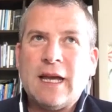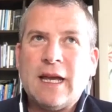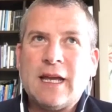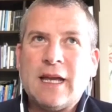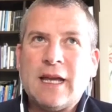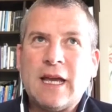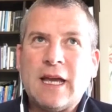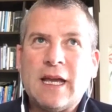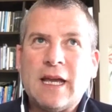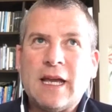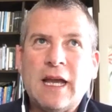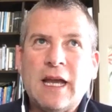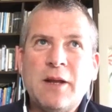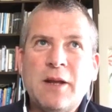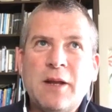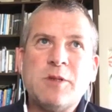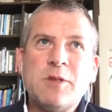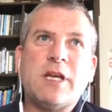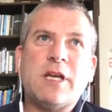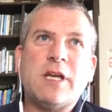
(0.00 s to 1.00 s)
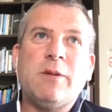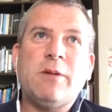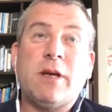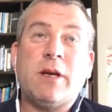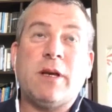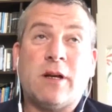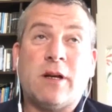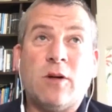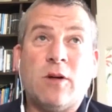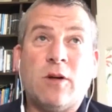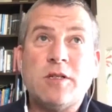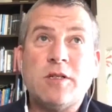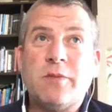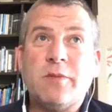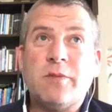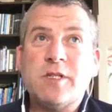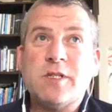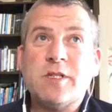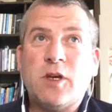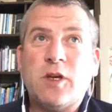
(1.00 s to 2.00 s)
Again, of
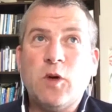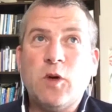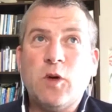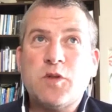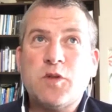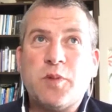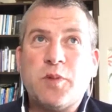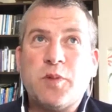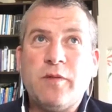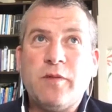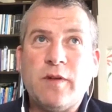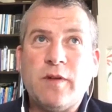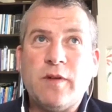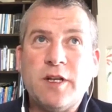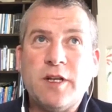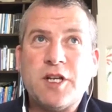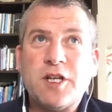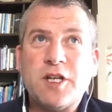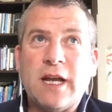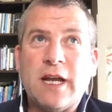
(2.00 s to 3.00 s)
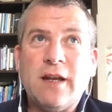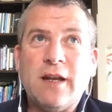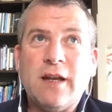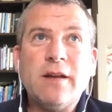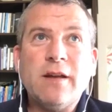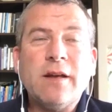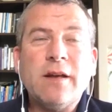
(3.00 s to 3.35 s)
course, it was a huge privilege.